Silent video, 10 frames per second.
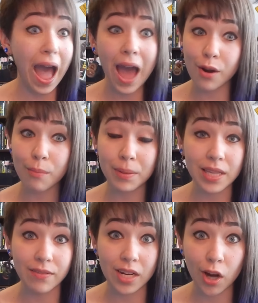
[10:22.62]
I don't
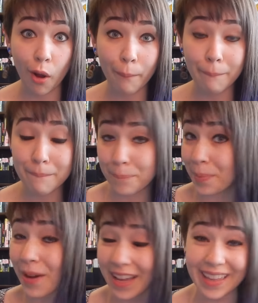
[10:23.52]
believe it at all.
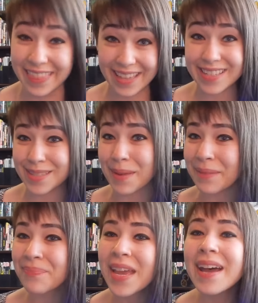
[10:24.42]
That's just me.